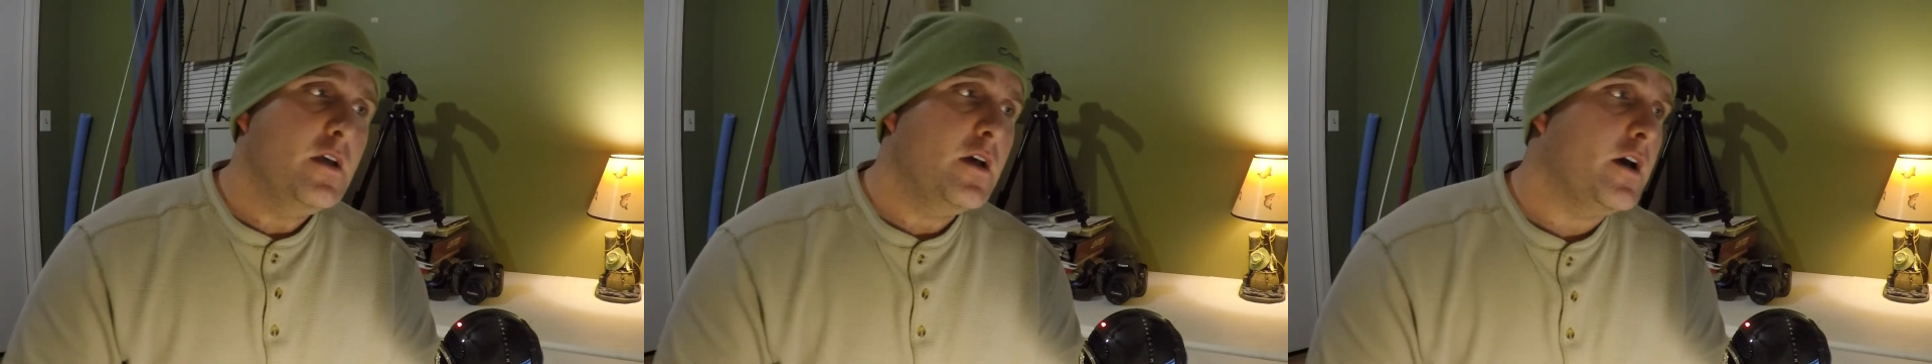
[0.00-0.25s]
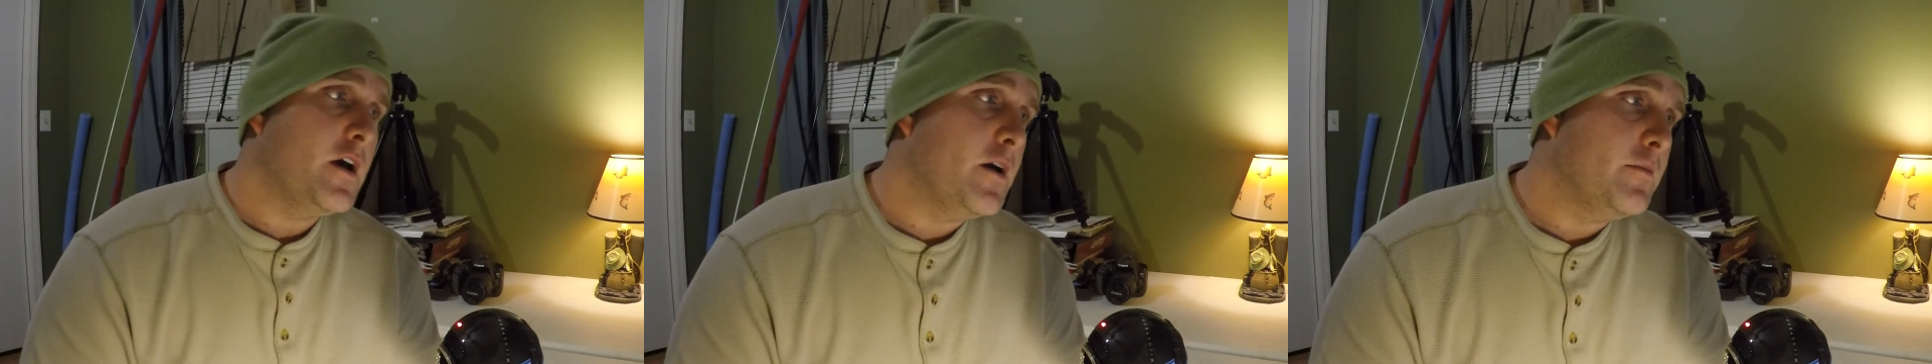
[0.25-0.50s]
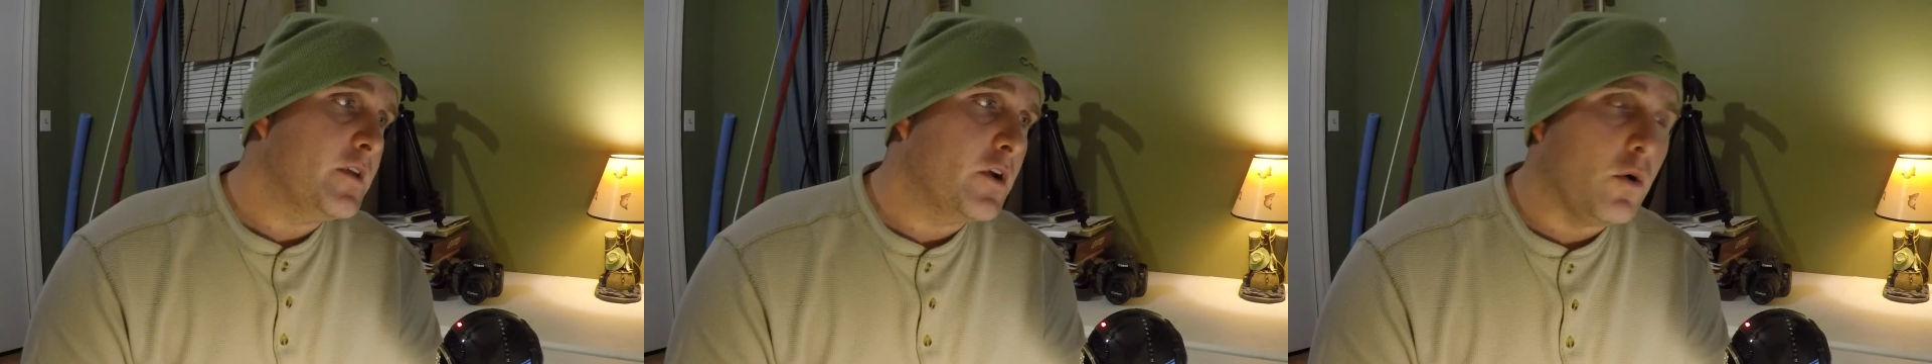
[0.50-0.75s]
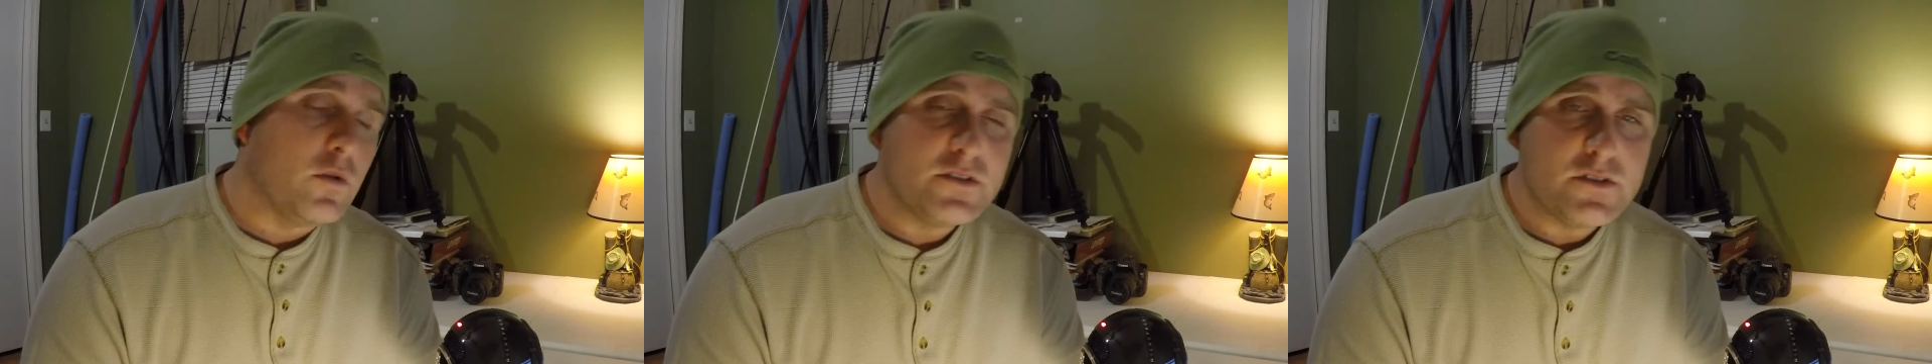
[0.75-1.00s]
The
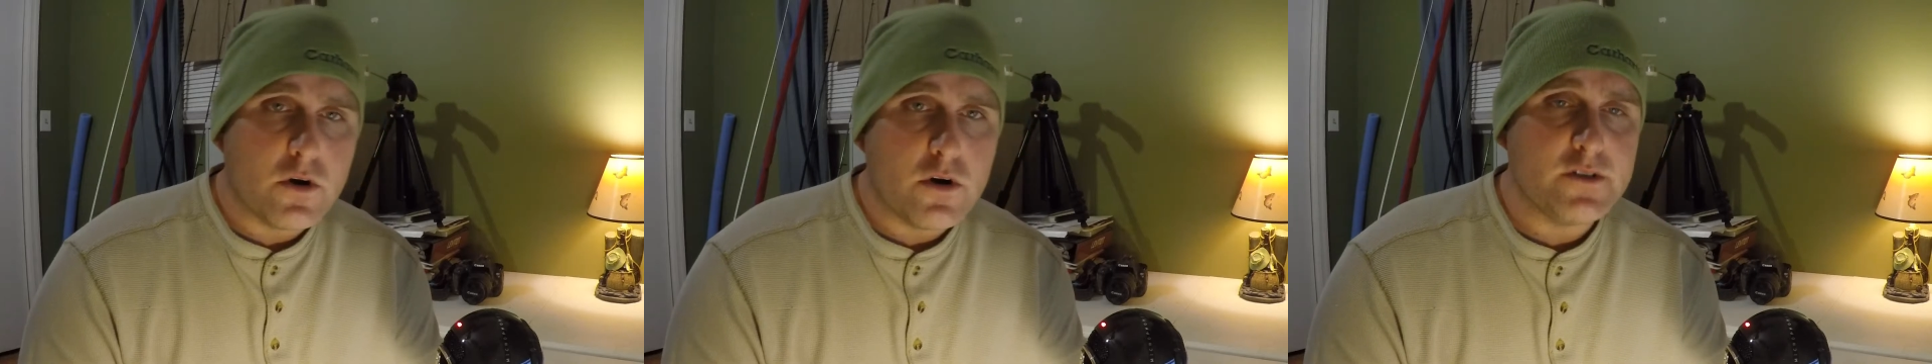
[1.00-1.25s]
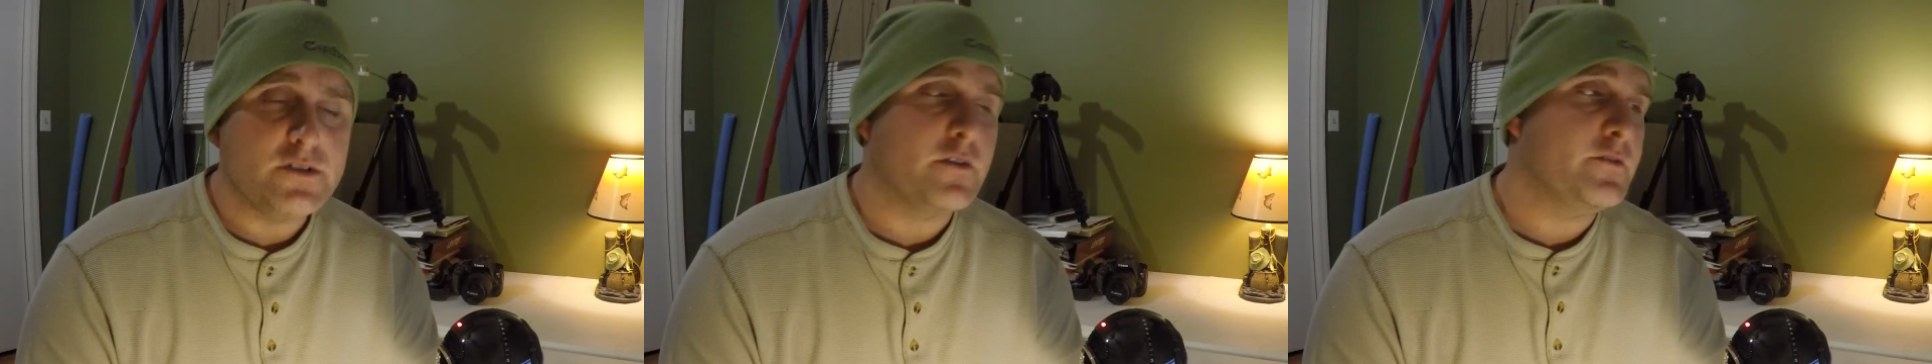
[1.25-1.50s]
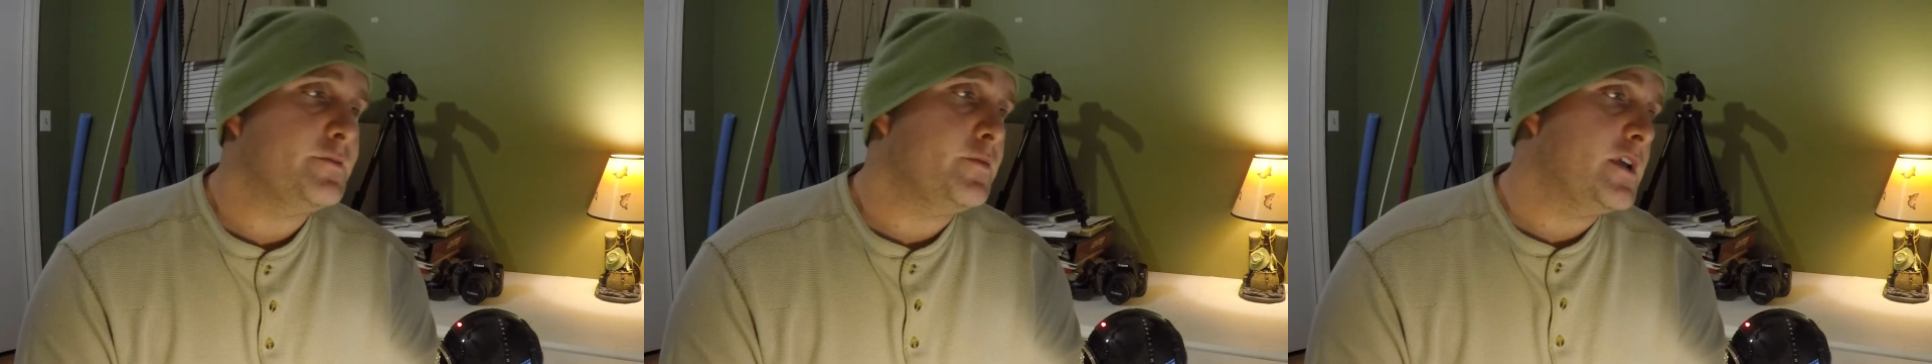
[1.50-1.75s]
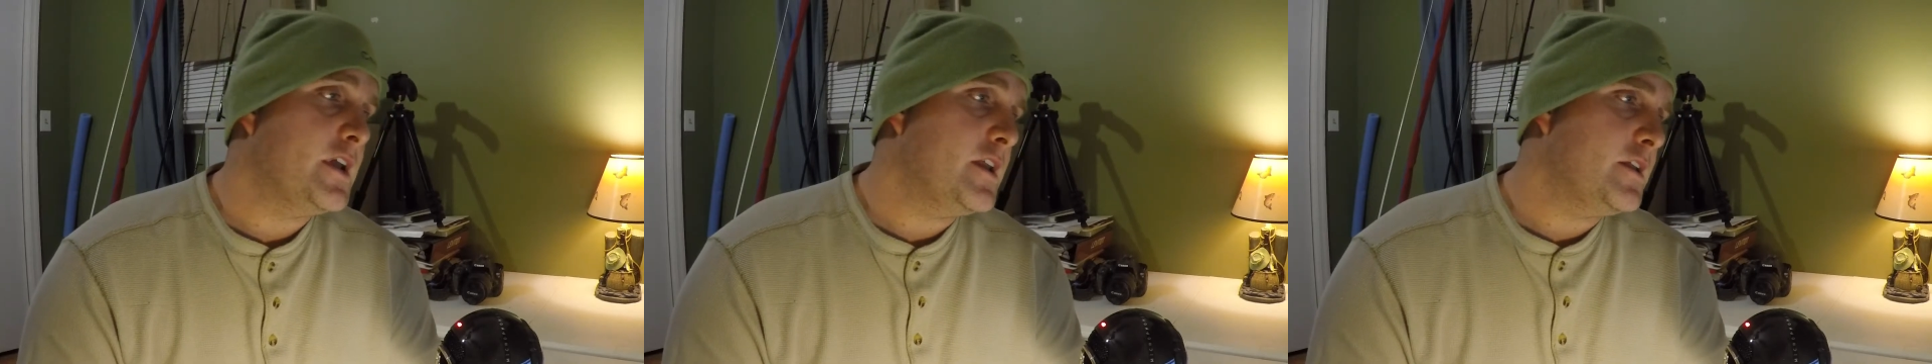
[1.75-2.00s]
Gold Star service
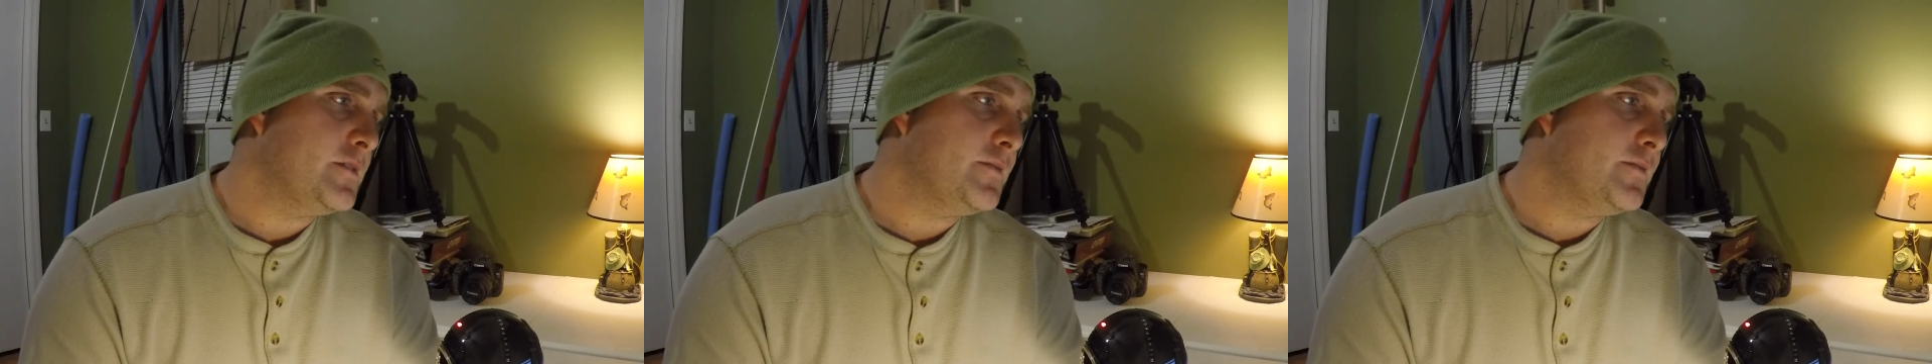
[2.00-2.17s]
plan is